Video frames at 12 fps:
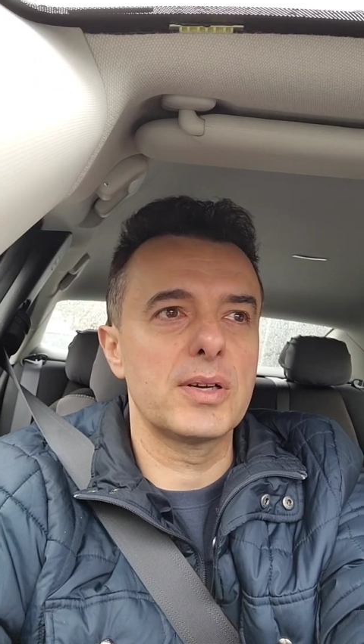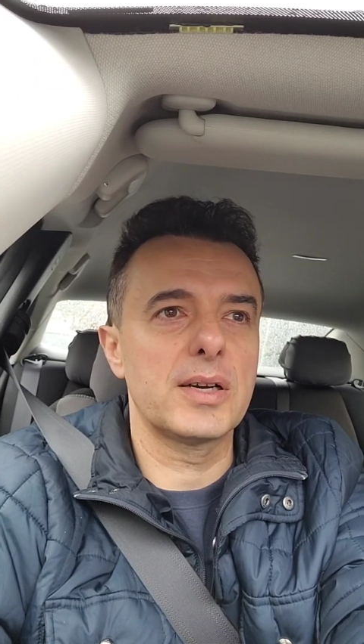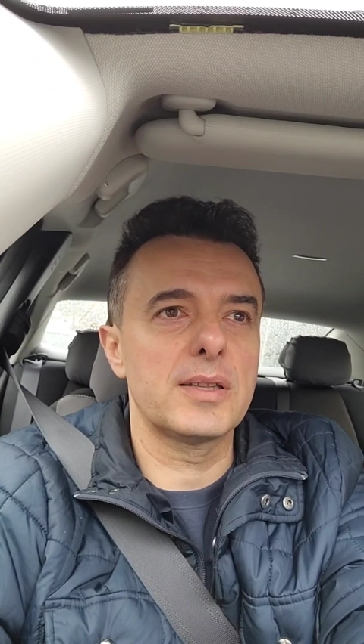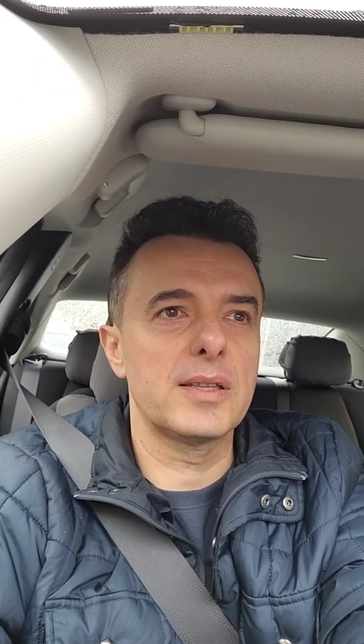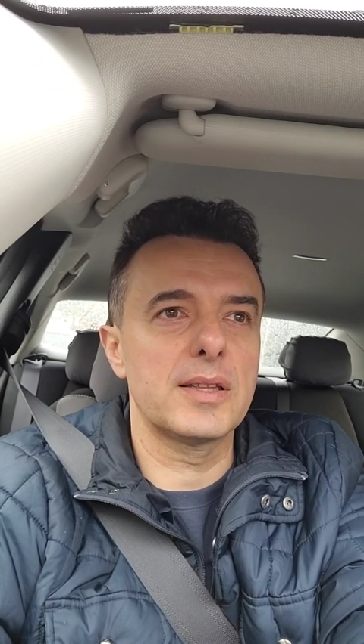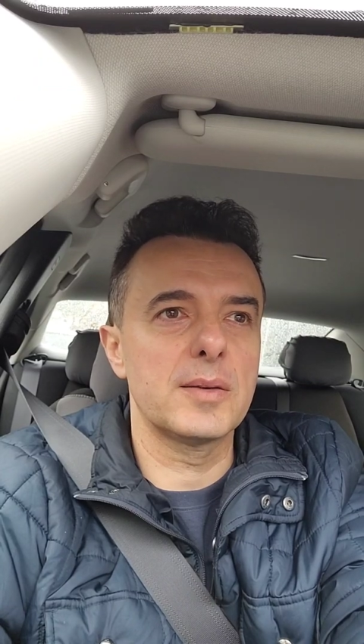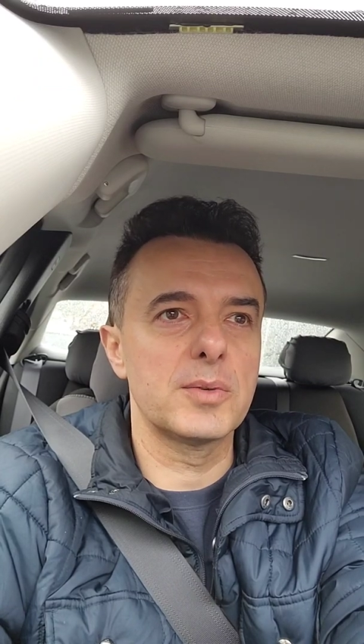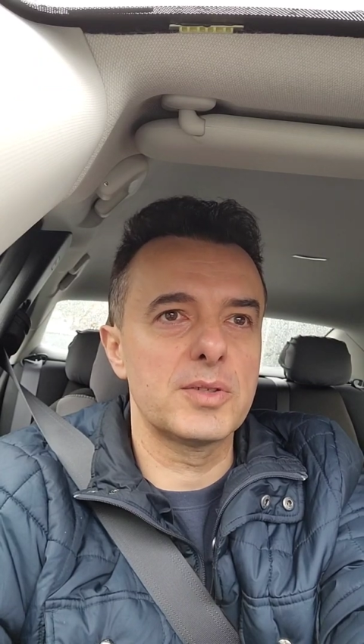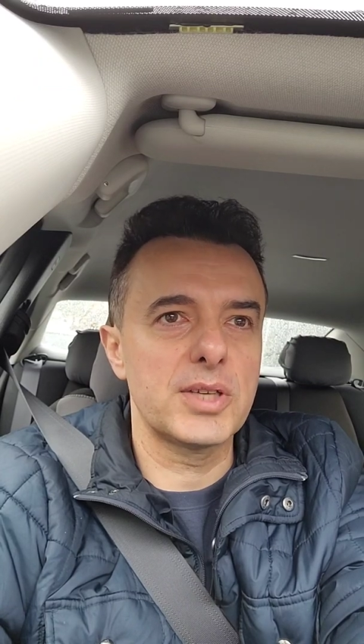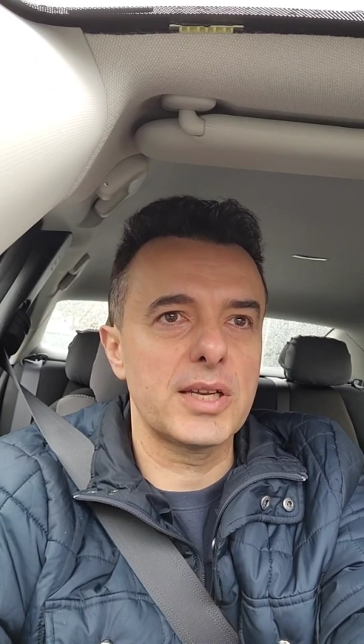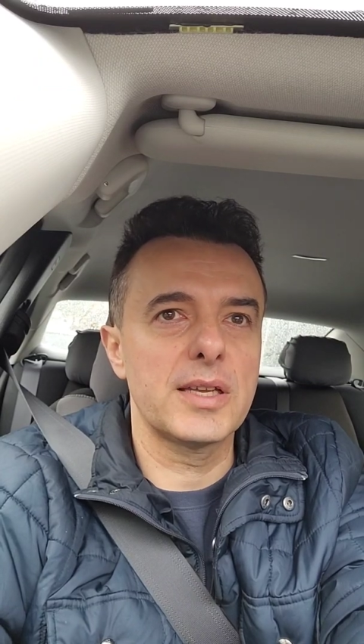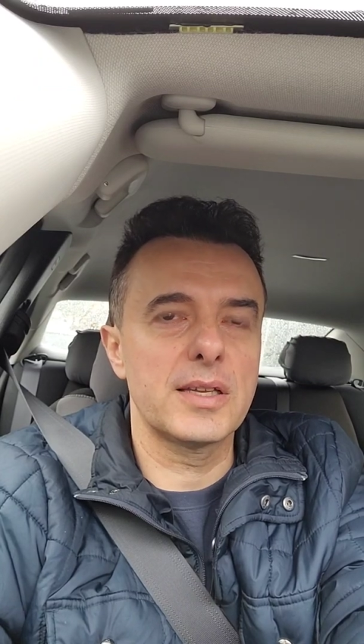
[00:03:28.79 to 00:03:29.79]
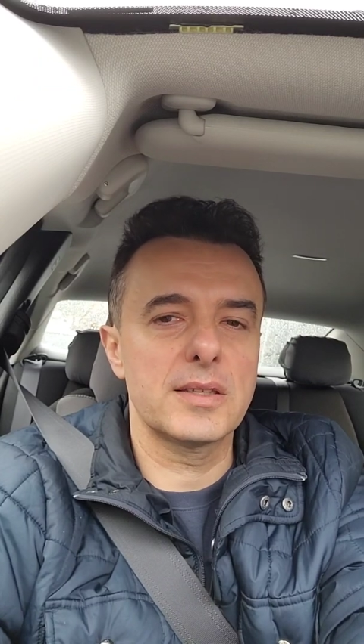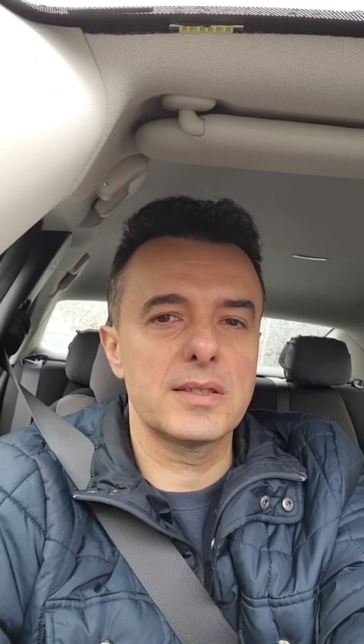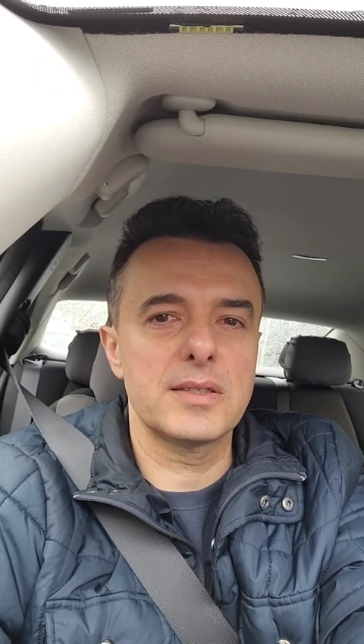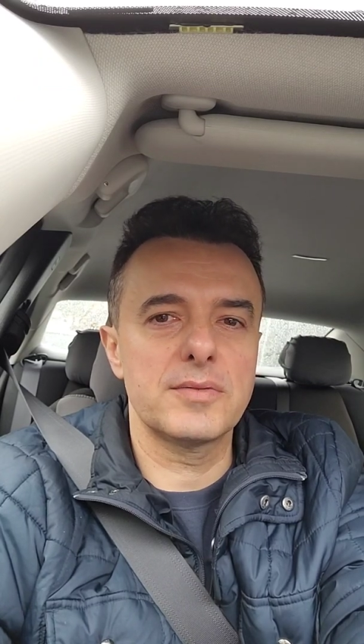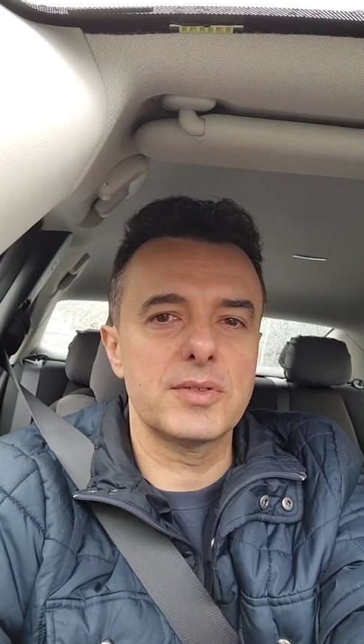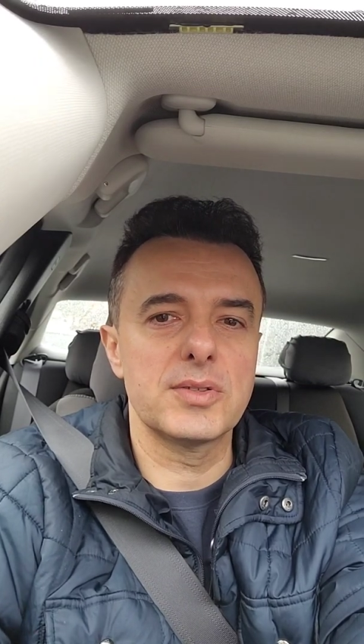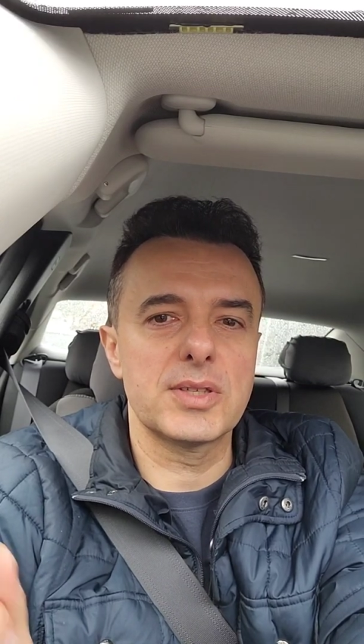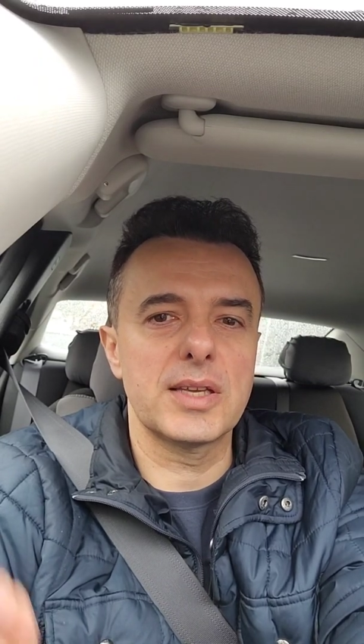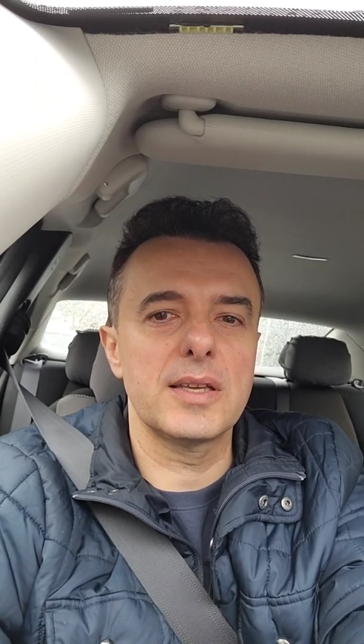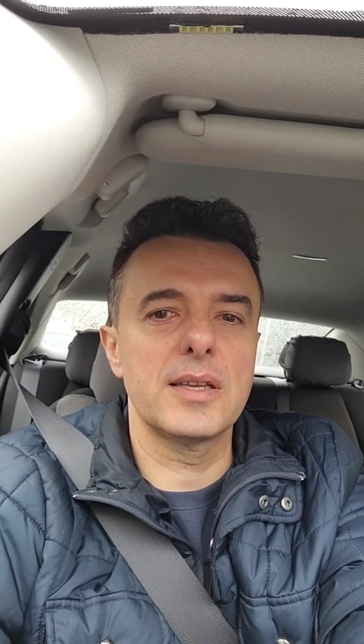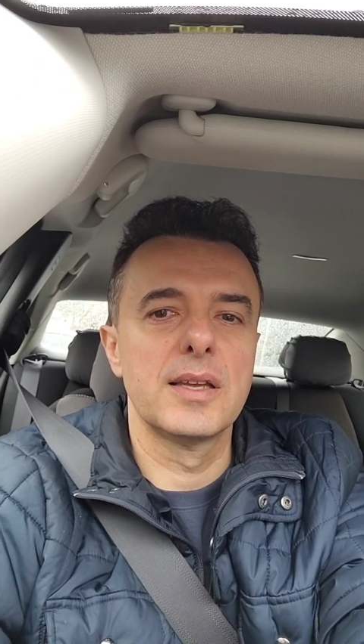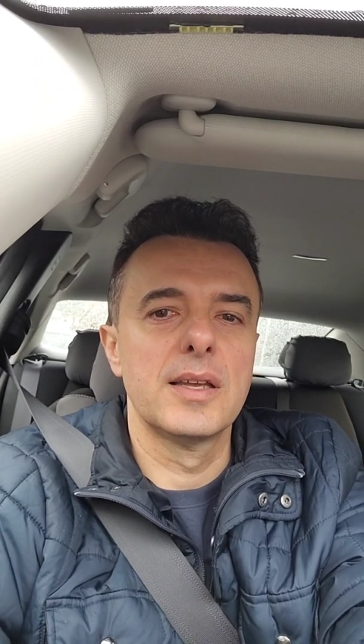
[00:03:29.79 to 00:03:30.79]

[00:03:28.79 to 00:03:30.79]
I think they were checking as if to say,